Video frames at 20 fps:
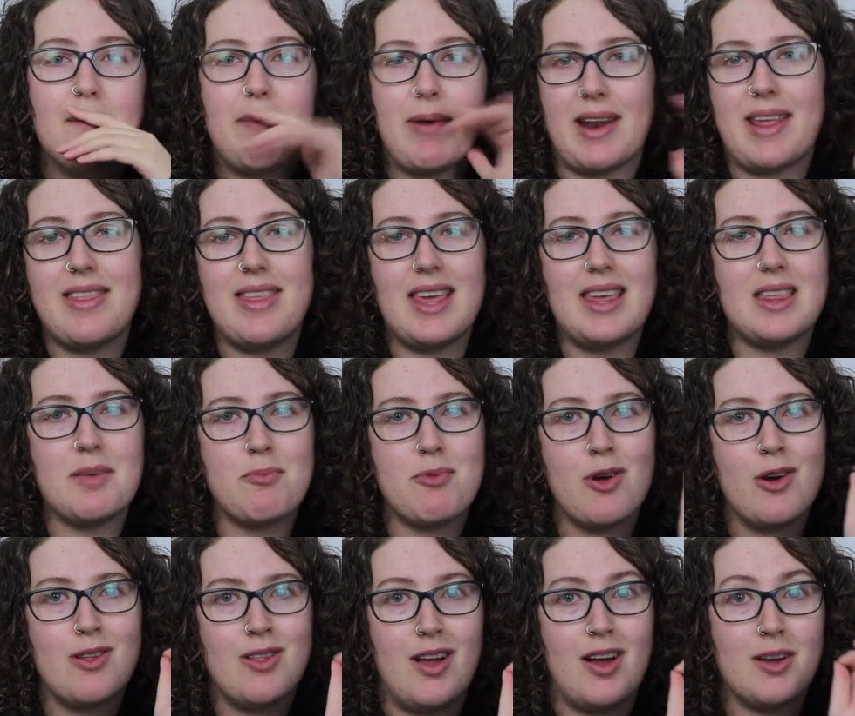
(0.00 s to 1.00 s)
But I think the
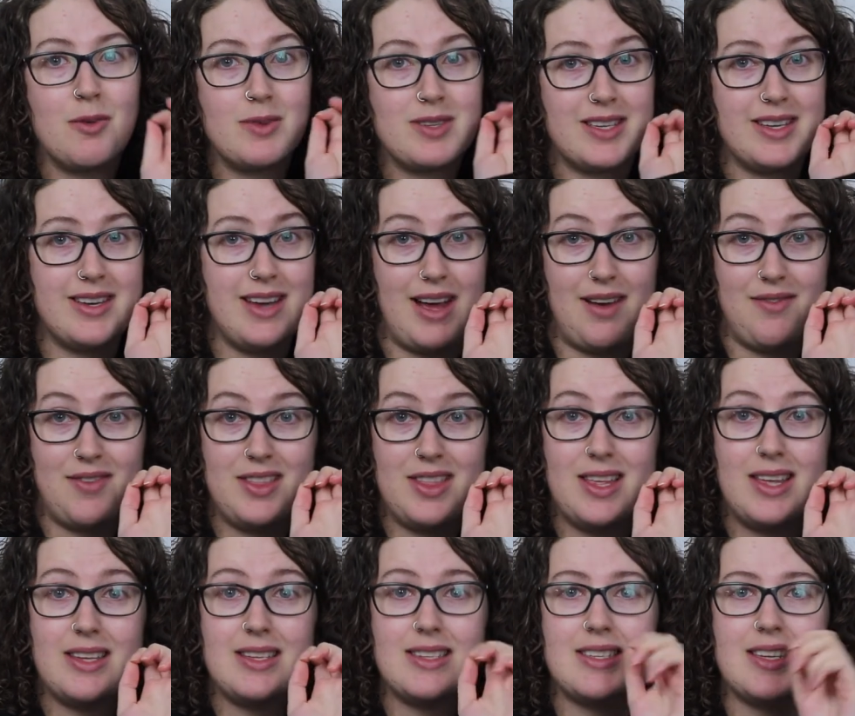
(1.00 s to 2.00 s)
prologue was enough in
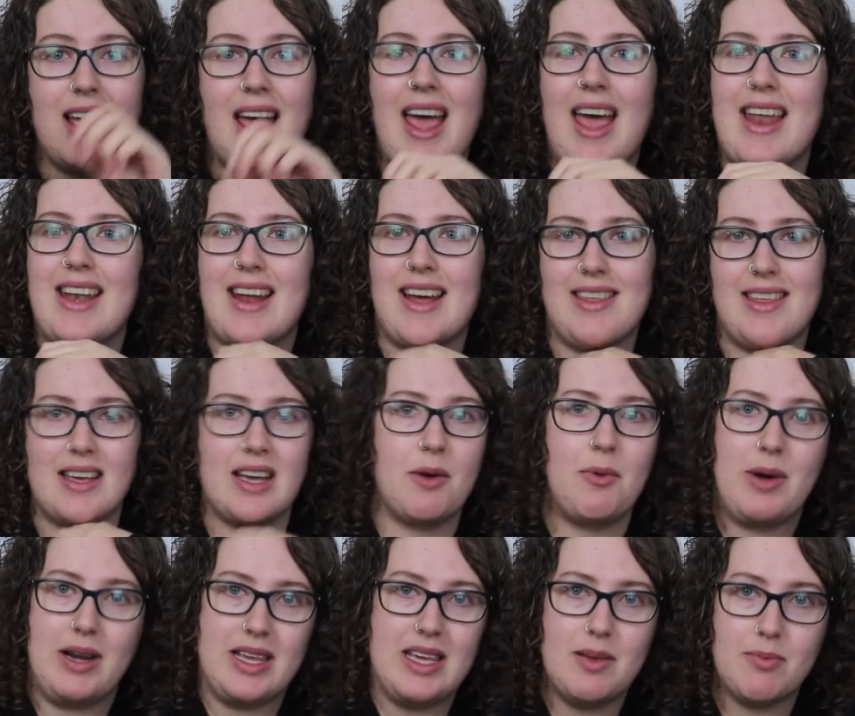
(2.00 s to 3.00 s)
this, and I think I
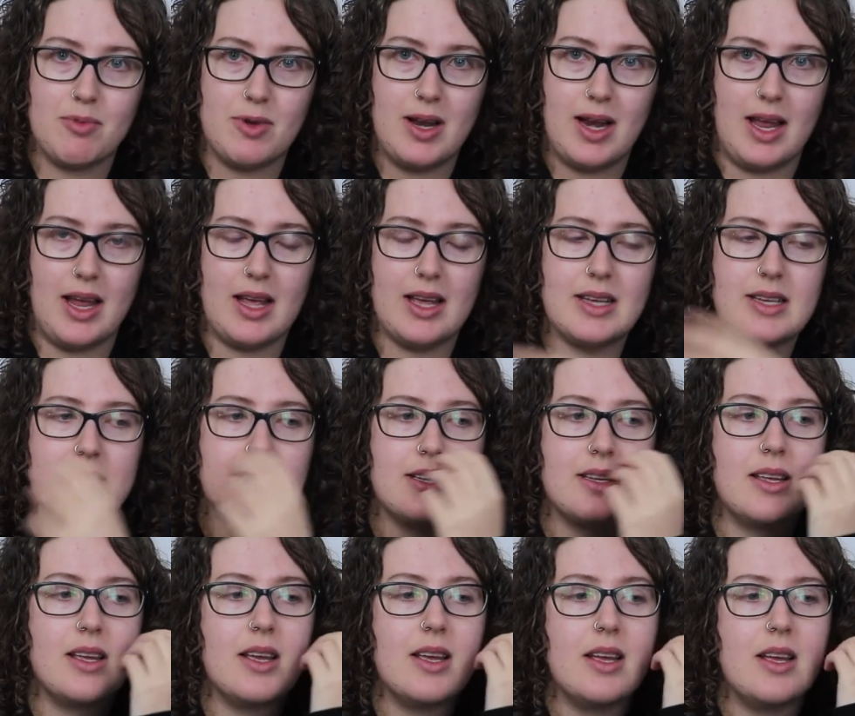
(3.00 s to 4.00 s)
want to keep reading it.
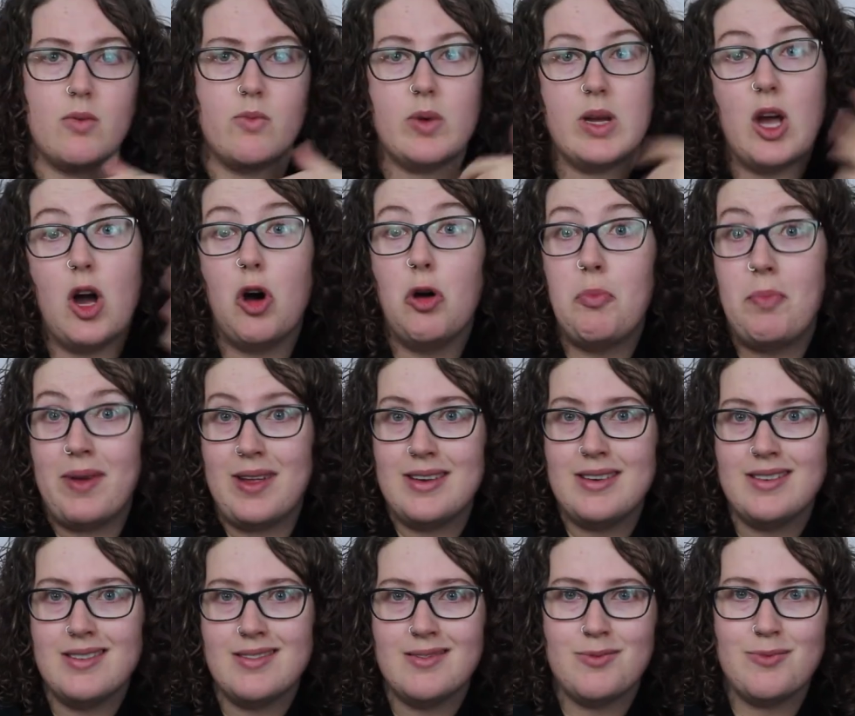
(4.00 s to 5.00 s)
We
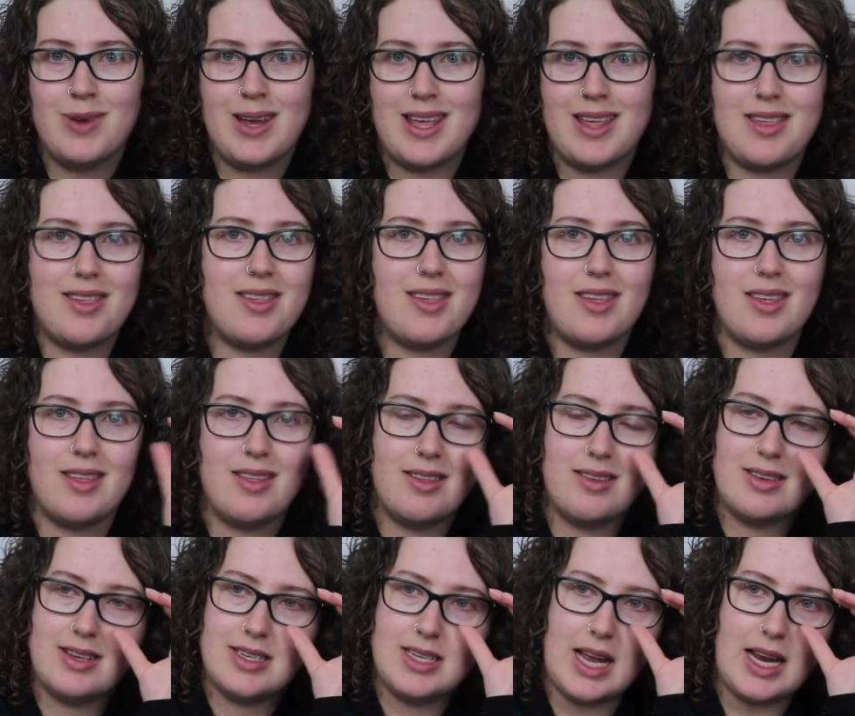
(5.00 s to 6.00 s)
open with
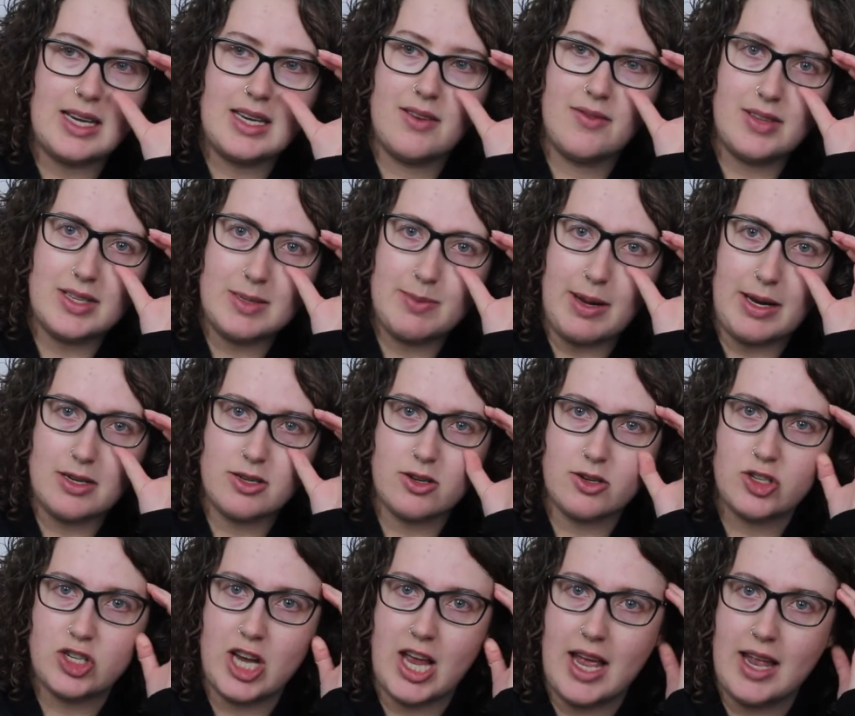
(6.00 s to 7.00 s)
Detective Inspector
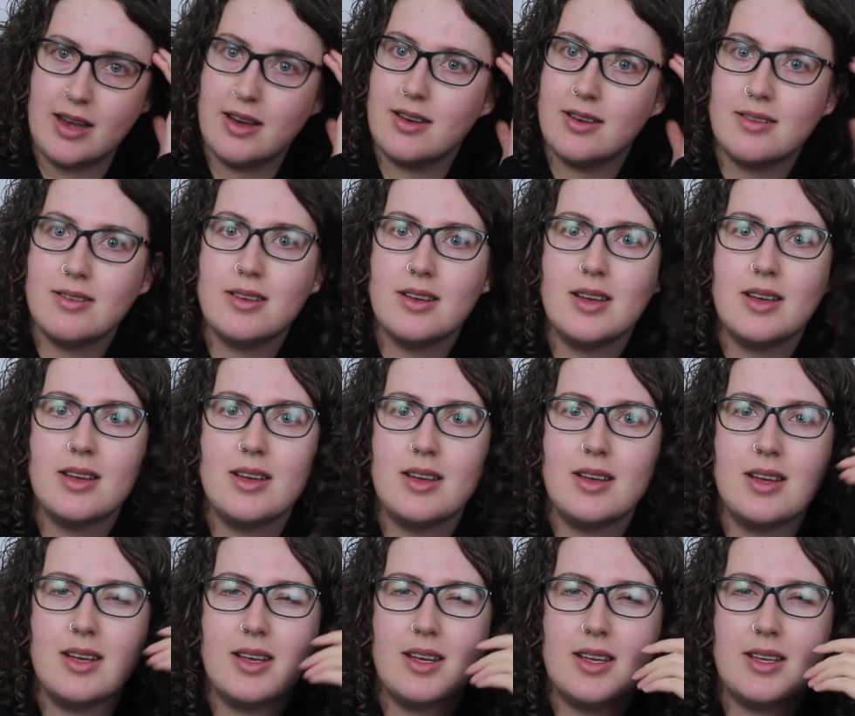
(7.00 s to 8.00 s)
Chen
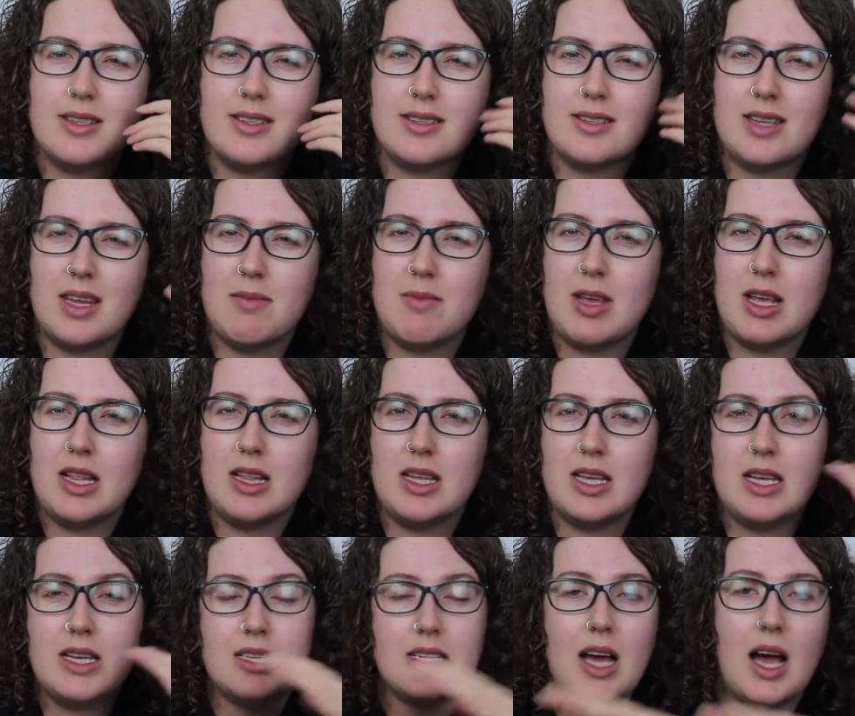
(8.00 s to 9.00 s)

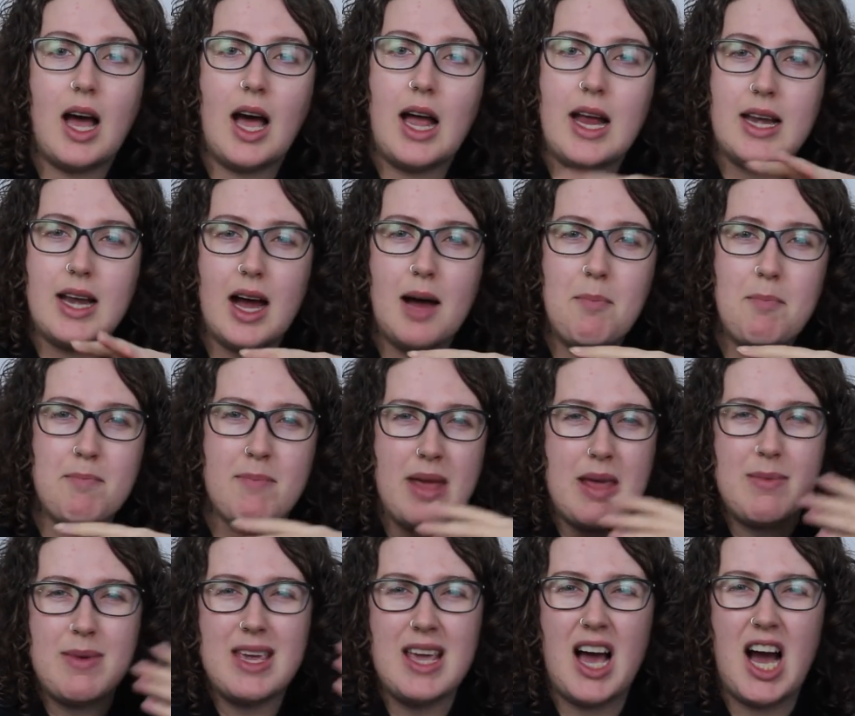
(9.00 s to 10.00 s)
seemingly tied up,
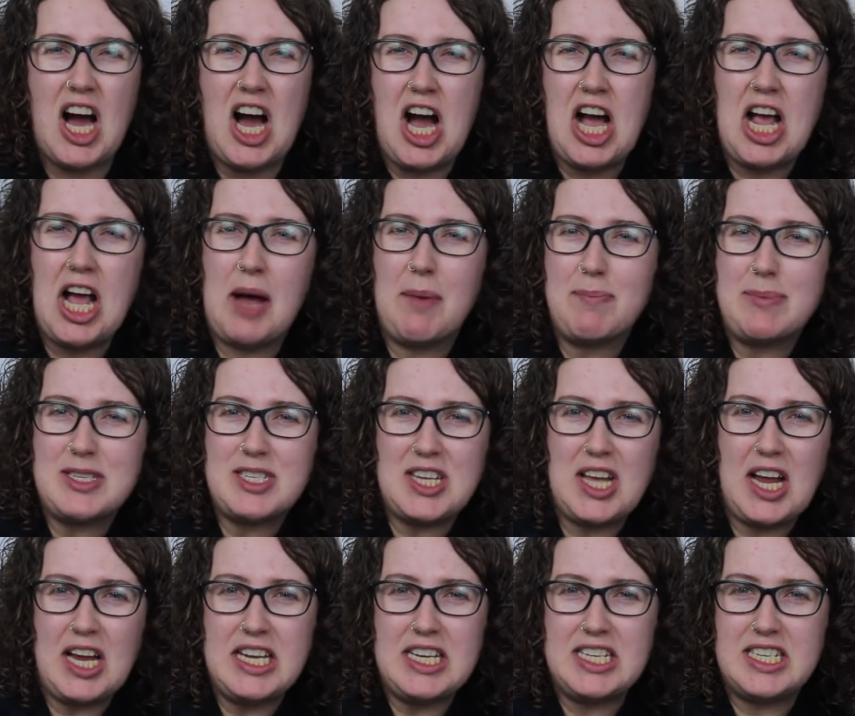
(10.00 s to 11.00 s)
maybe hung
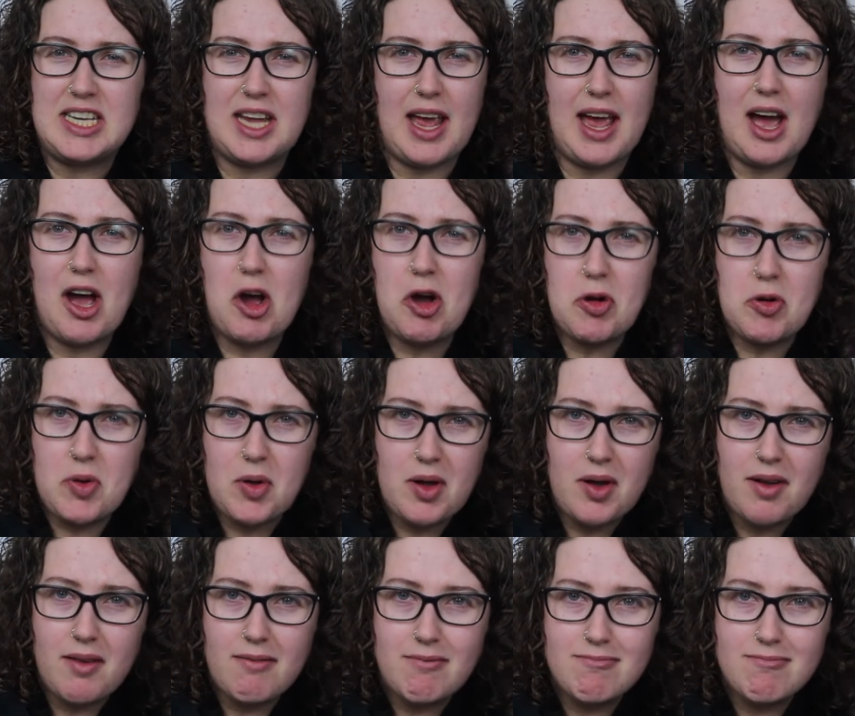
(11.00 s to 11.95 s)
upside down.